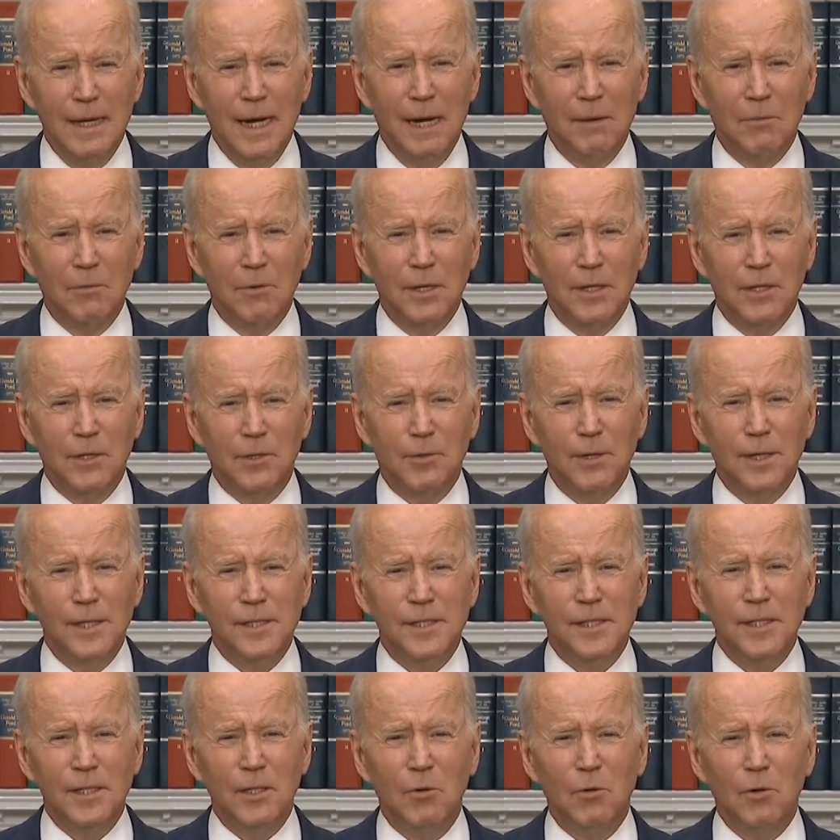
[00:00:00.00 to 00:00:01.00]
And we're
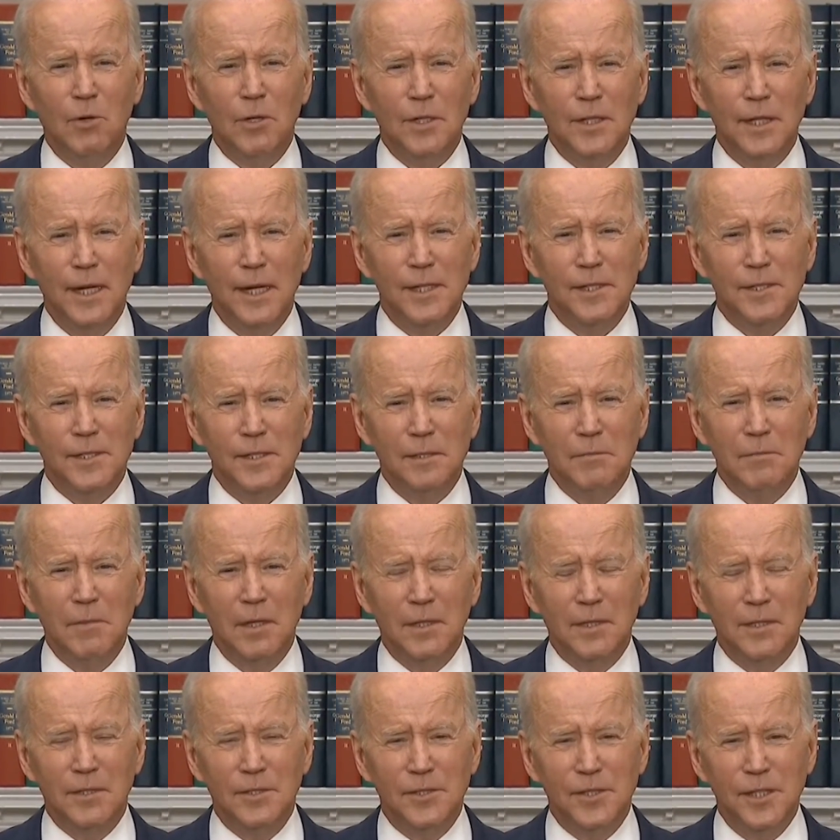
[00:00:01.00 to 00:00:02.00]
increasing coordination
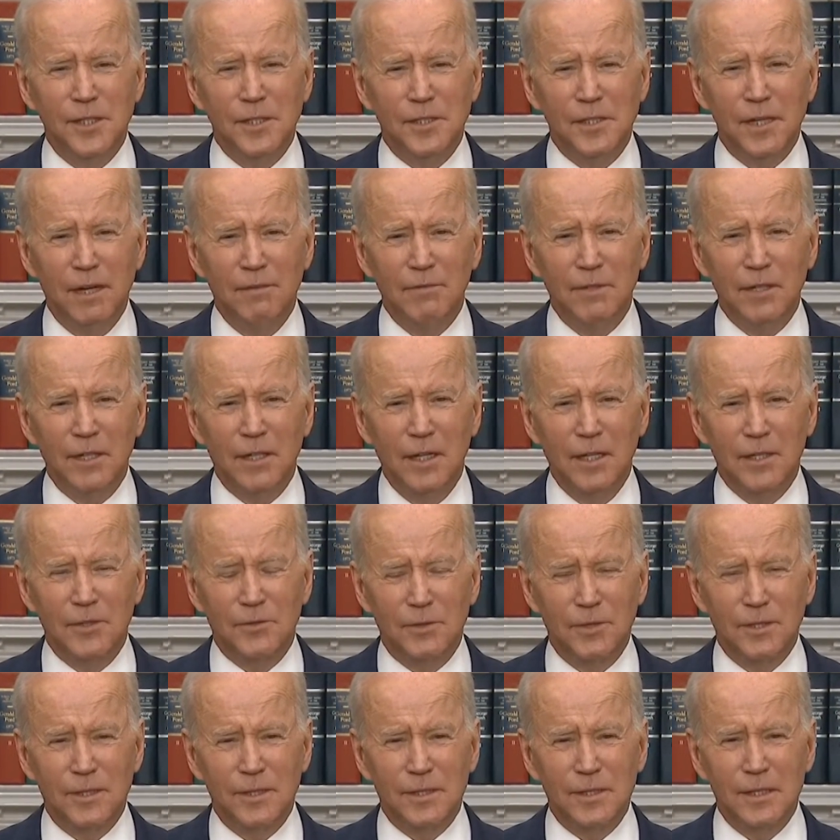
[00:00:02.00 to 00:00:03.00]
among the G7
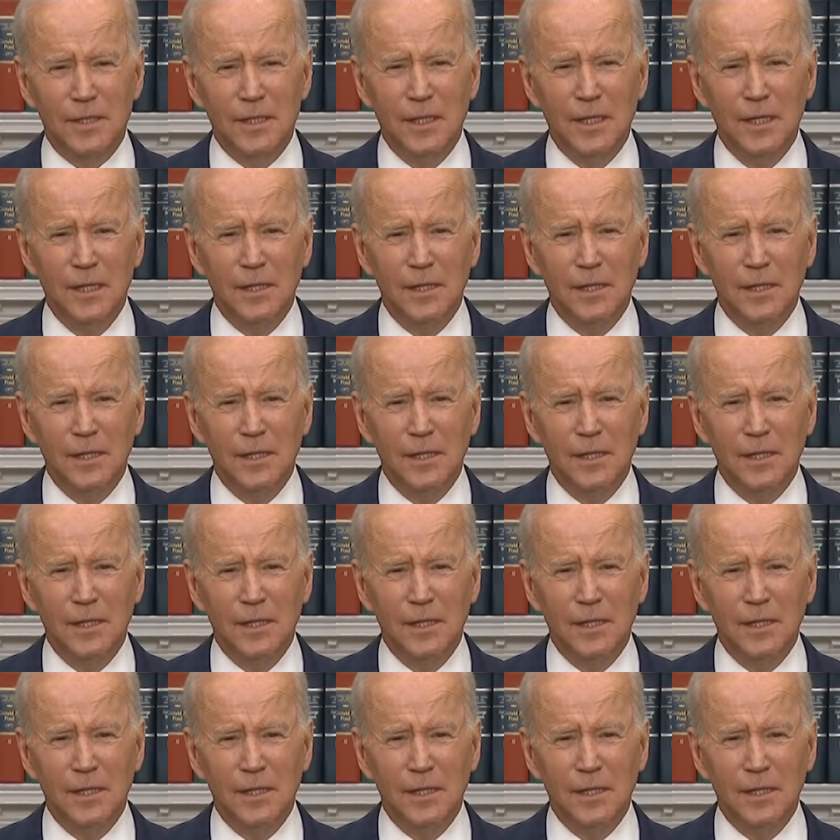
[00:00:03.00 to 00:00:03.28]
countries